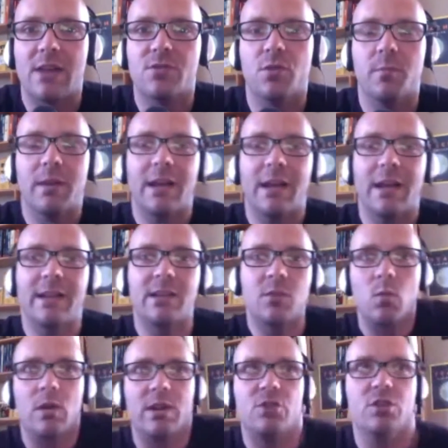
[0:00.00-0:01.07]
And I didn't want to
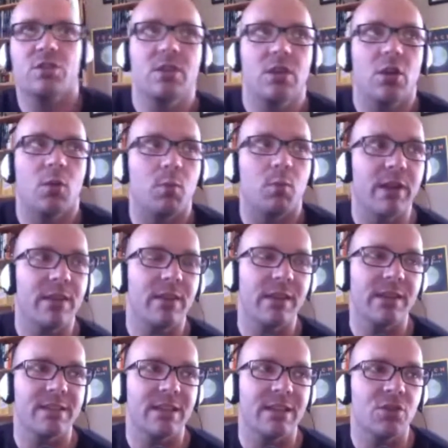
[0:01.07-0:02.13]
just, bring things
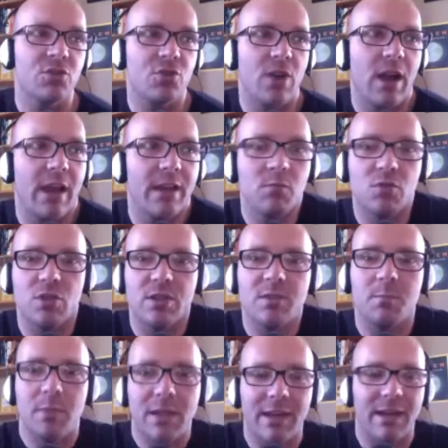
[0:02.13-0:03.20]
in and try them just
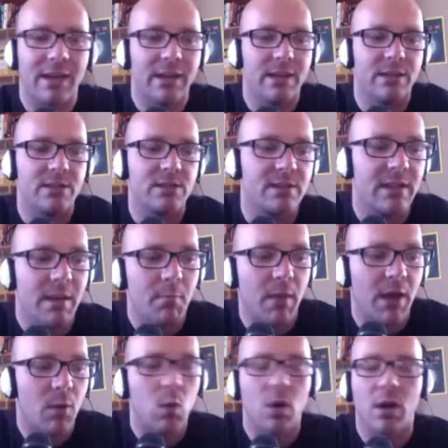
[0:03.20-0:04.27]
because they might work.